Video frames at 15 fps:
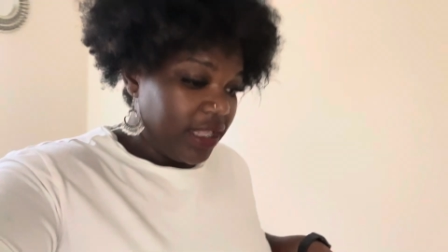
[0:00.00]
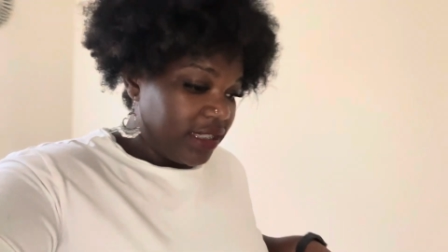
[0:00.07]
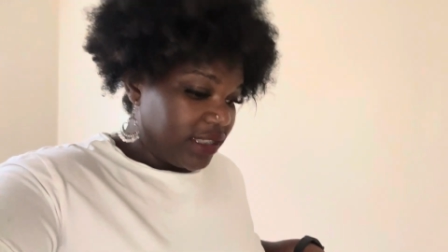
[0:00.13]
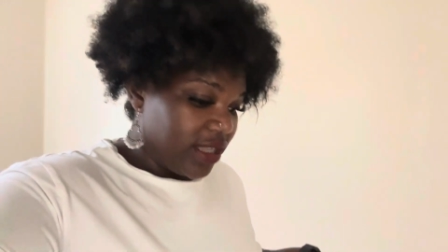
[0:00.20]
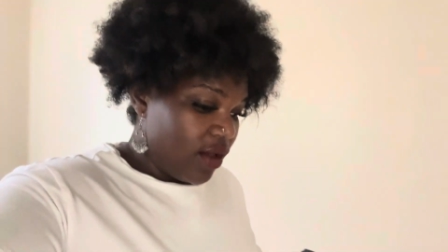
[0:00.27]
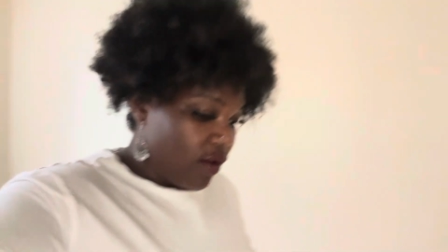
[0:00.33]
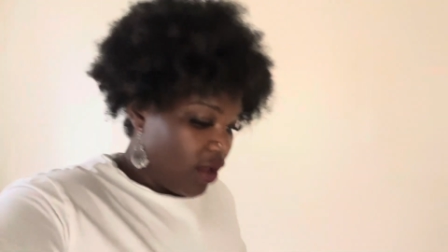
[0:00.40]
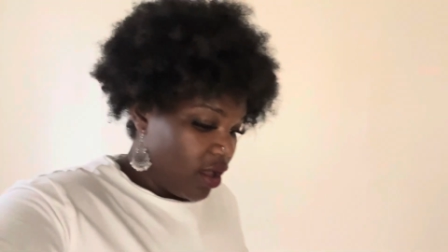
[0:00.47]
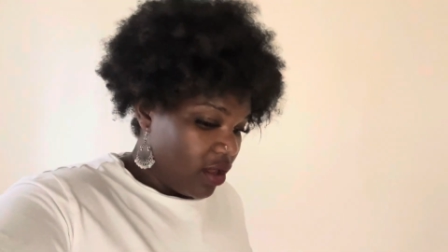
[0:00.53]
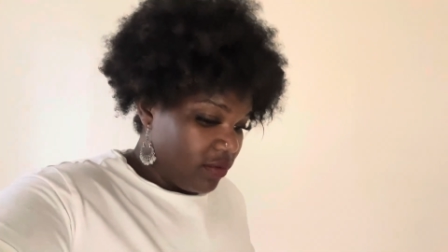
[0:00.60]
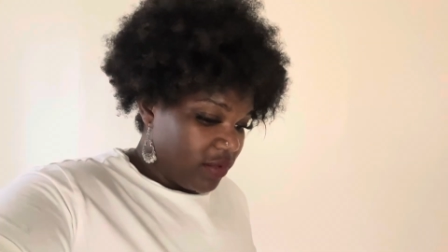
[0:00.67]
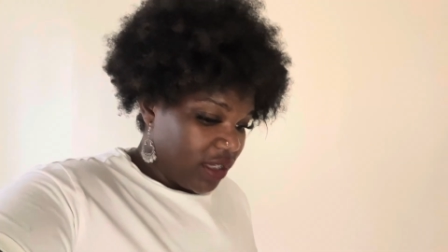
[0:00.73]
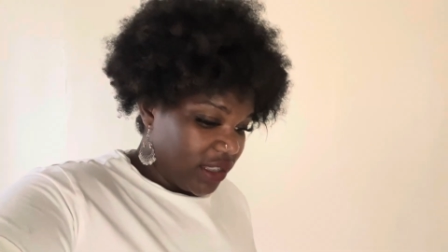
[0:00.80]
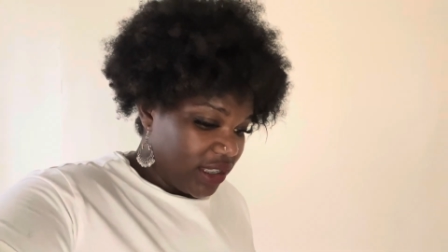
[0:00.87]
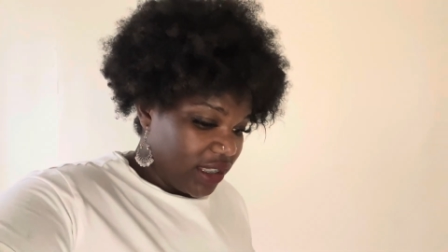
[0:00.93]
So um,
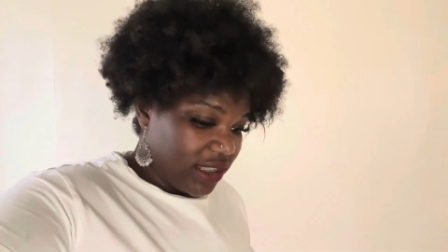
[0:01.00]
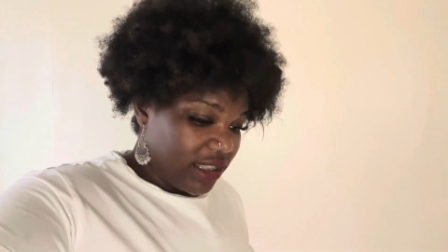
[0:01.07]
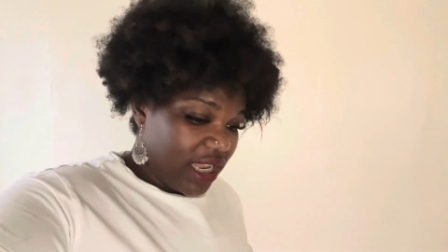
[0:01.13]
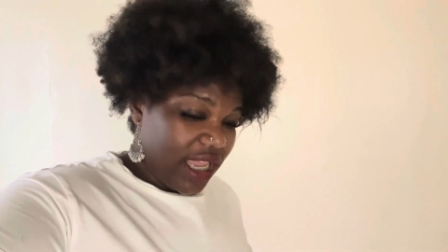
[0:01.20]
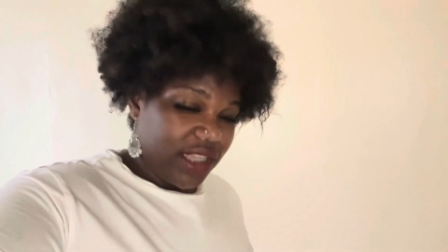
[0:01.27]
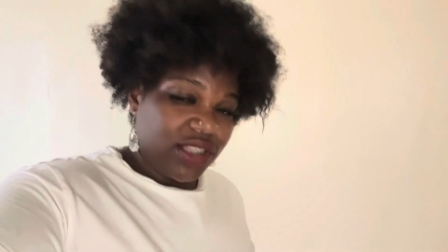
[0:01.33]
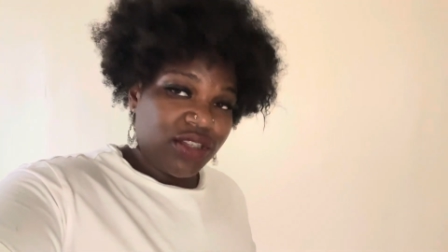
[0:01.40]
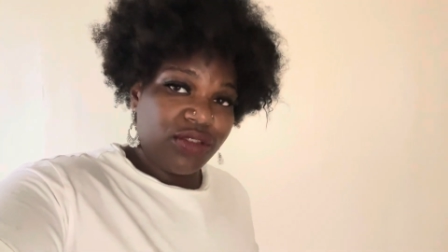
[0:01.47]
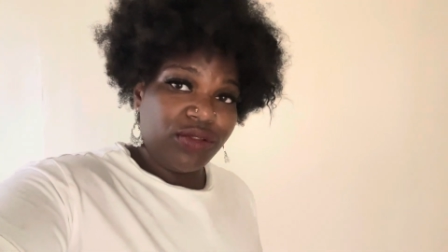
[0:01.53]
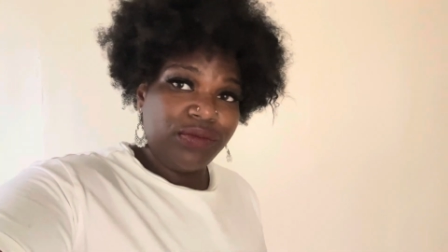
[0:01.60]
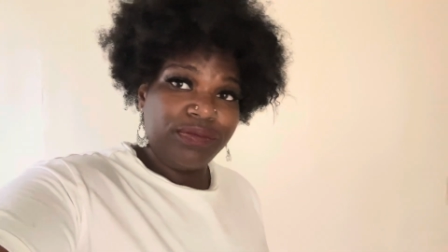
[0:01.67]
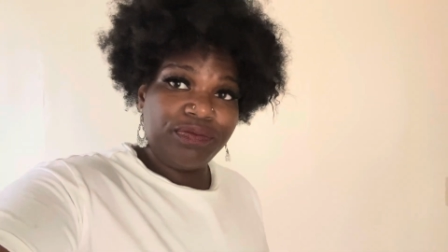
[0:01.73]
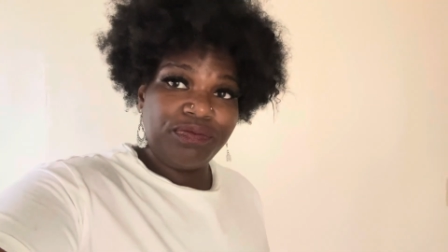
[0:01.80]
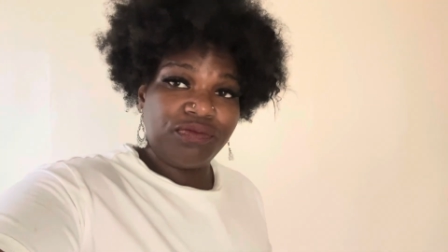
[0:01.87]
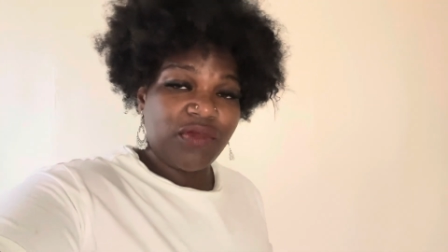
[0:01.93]
this is day
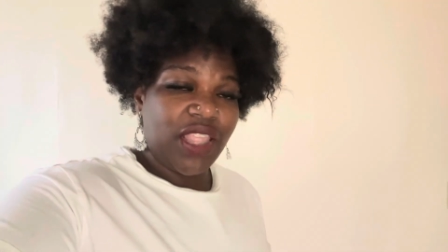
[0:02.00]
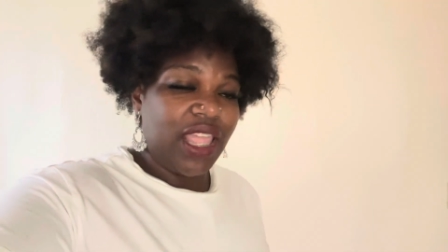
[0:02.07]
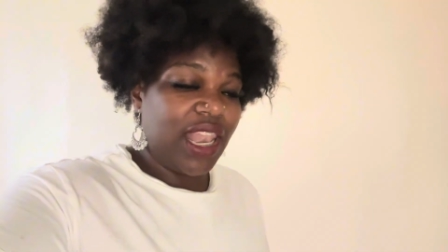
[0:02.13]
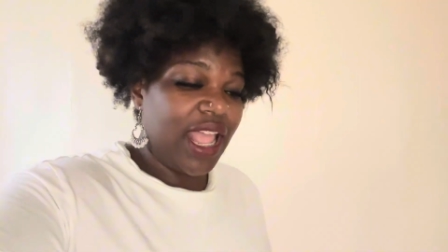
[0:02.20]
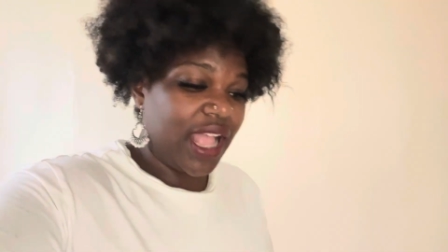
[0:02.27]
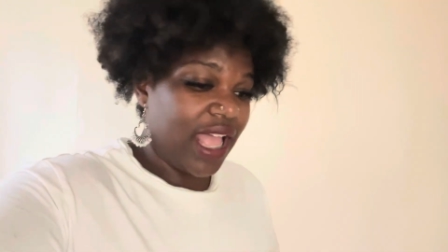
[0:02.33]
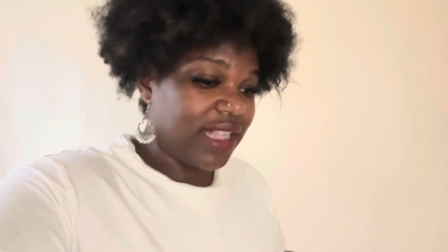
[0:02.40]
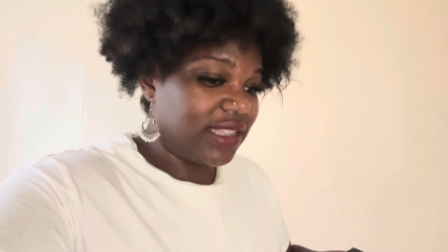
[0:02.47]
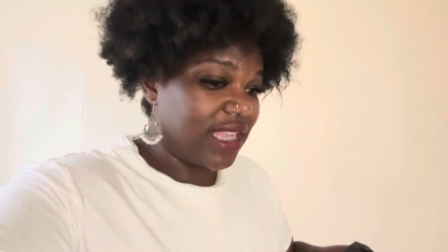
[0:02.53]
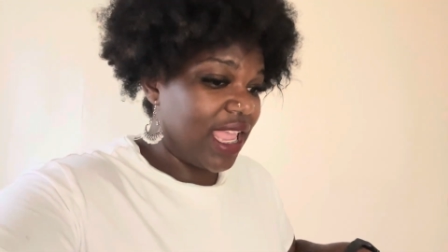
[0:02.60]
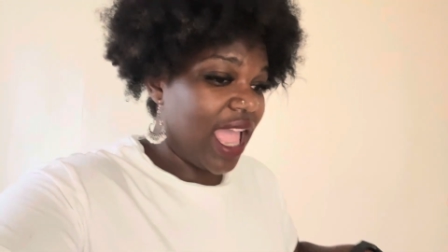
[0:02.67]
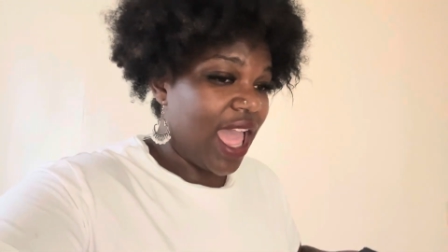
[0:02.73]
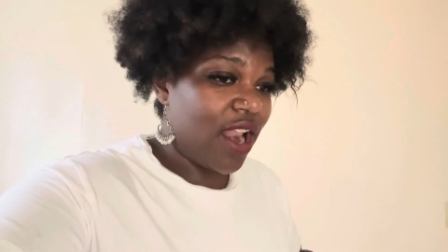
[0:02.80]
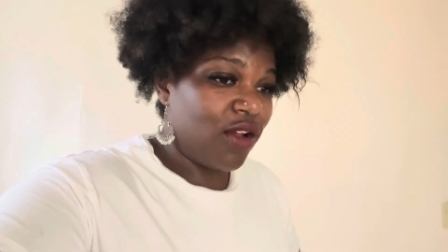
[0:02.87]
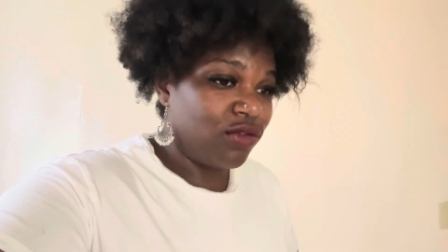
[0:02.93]
two. And like I say,
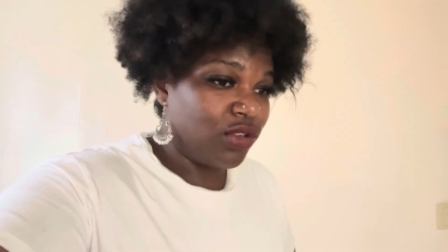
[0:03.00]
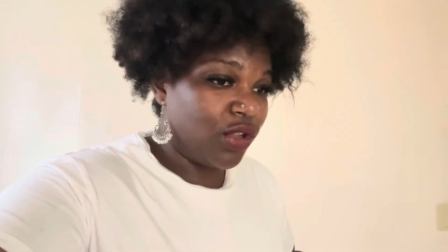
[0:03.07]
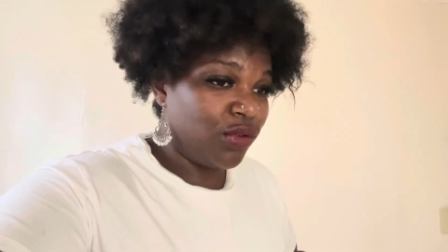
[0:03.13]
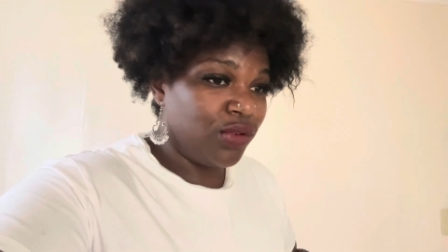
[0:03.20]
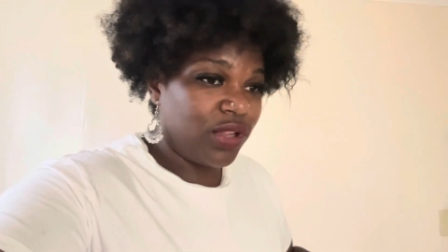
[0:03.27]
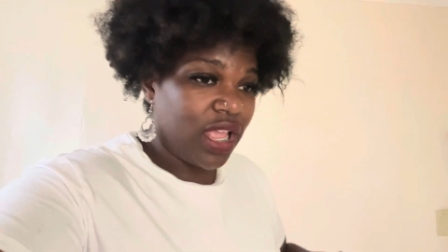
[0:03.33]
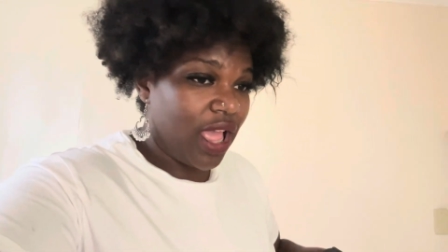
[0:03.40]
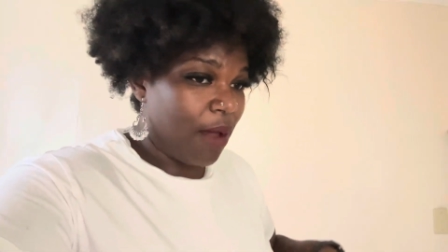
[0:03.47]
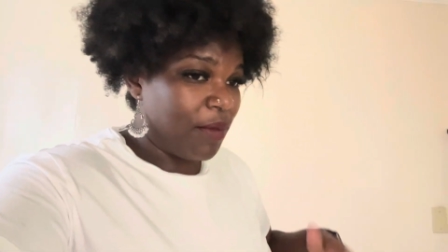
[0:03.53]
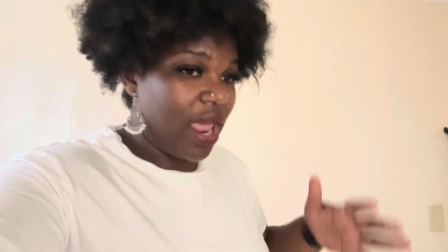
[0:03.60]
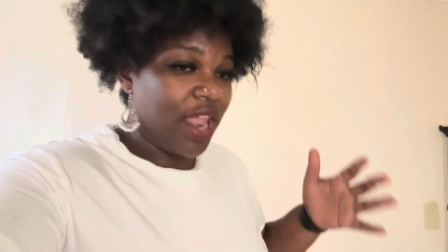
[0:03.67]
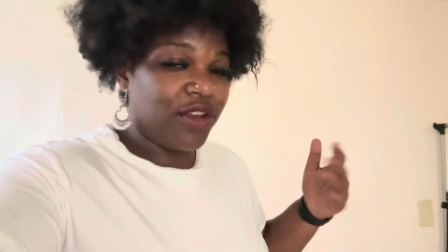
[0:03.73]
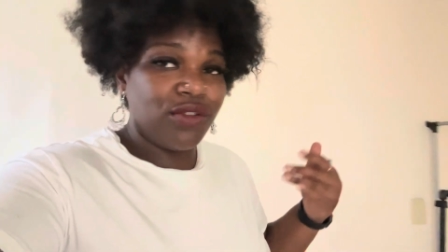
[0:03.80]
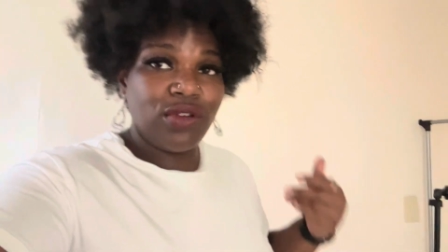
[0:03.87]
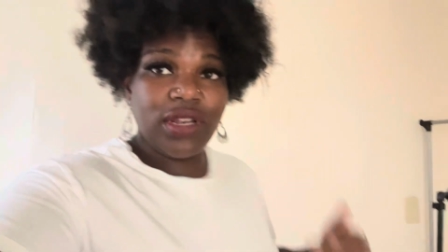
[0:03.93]
I don't do, I'm
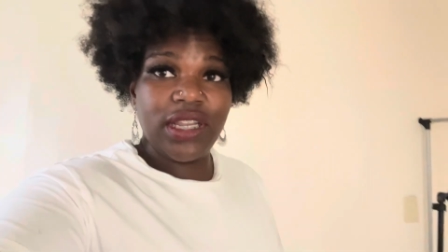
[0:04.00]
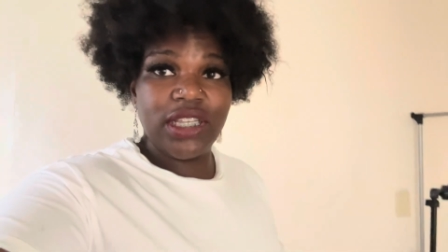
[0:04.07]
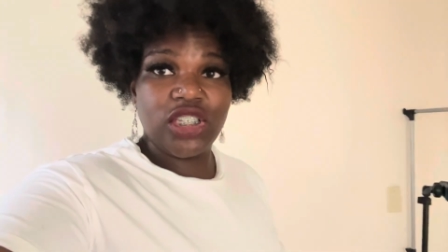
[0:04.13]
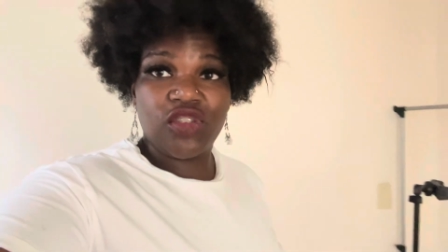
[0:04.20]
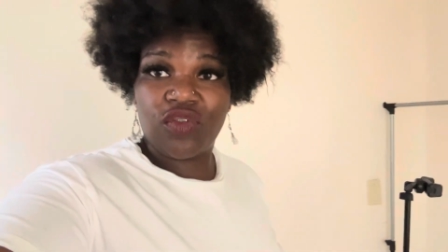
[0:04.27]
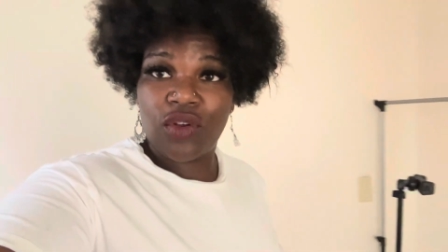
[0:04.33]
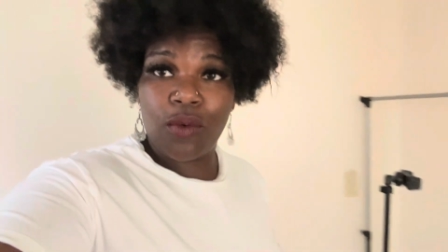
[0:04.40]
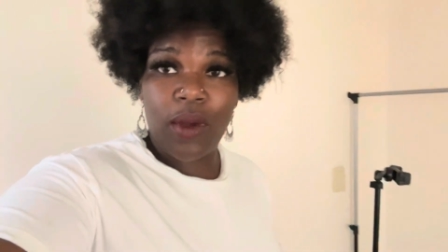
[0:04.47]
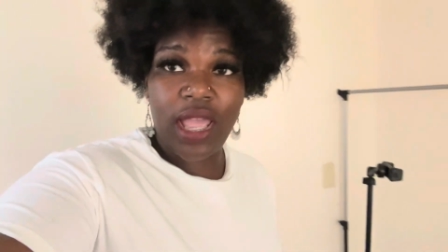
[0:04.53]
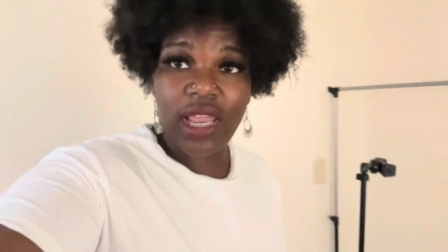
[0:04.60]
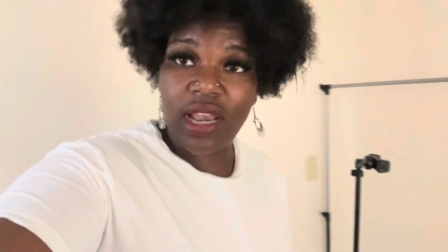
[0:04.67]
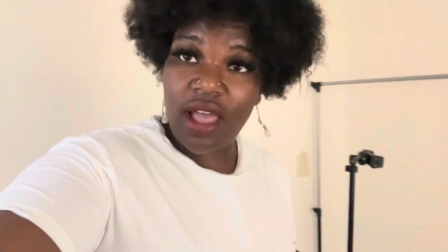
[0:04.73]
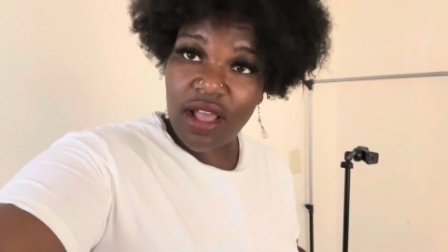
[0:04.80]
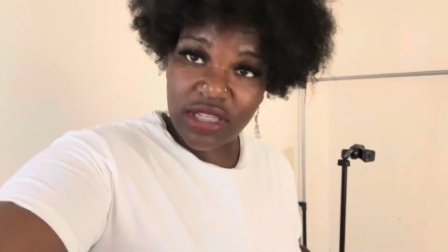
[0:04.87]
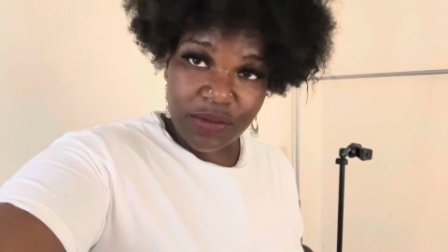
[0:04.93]
not doing this for weight
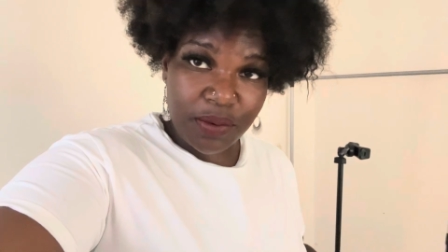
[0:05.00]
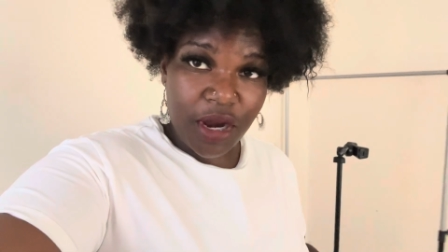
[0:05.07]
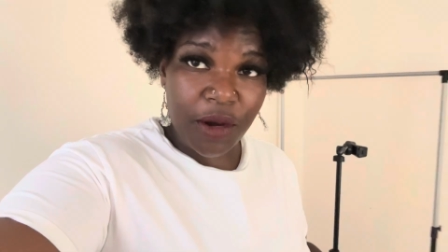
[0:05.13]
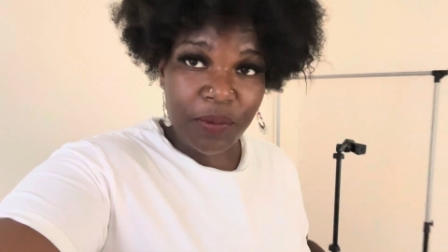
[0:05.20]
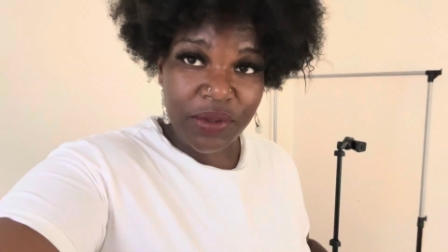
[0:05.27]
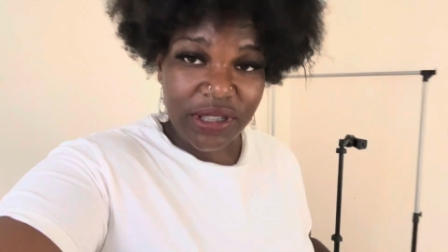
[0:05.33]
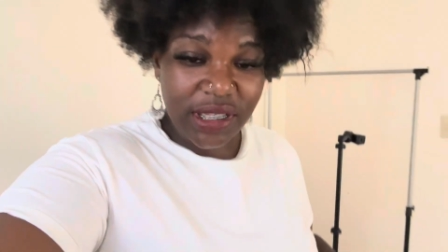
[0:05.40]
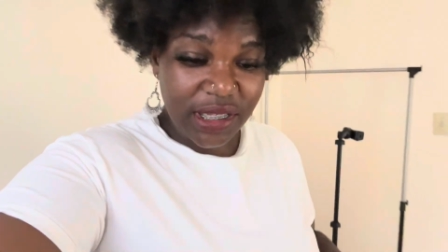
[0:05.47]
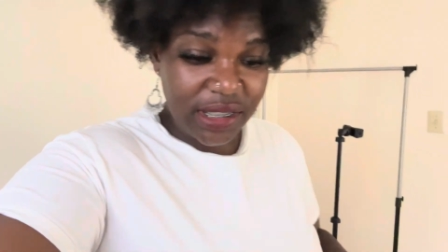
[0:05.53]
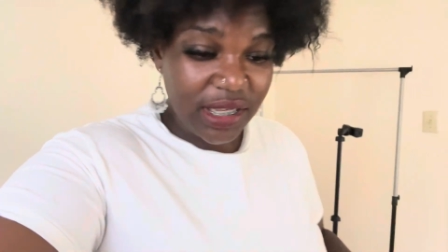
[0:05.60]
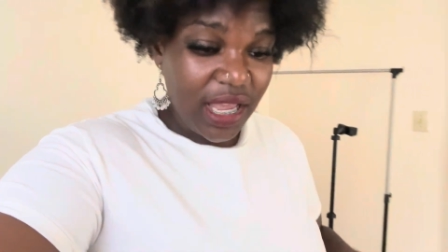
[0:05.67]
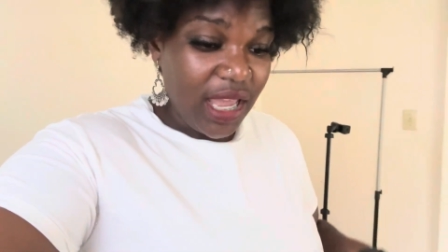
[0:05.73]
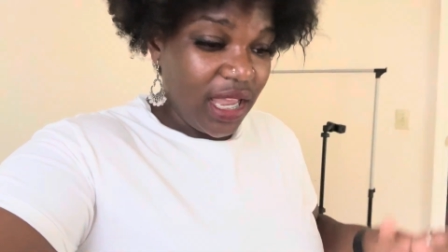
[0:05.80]
loss purposes.